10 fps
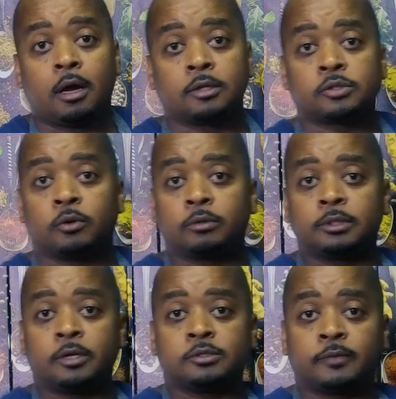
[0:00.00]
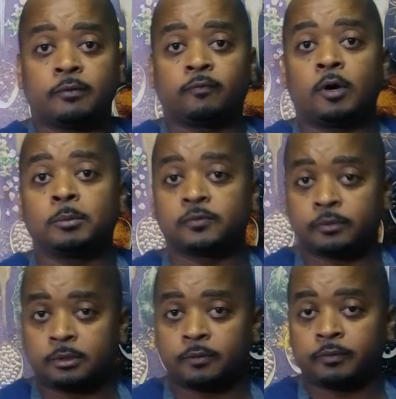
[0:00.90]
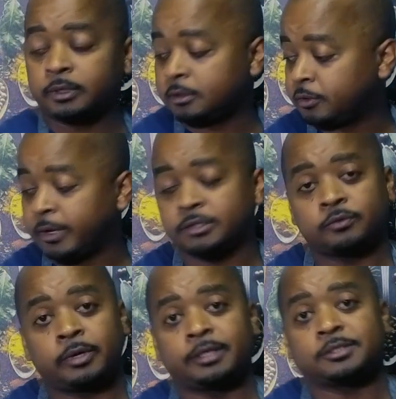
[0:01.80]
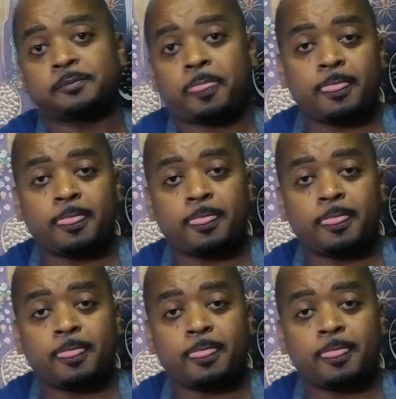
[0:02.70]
So there's different formulas for different grains of rice.